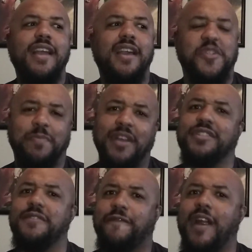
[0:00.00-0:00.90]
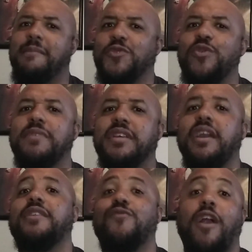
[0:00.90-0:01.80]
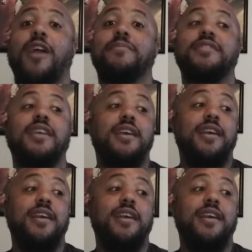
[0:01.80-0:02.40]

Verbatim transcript: and especially the fight between Miguel and Robbie.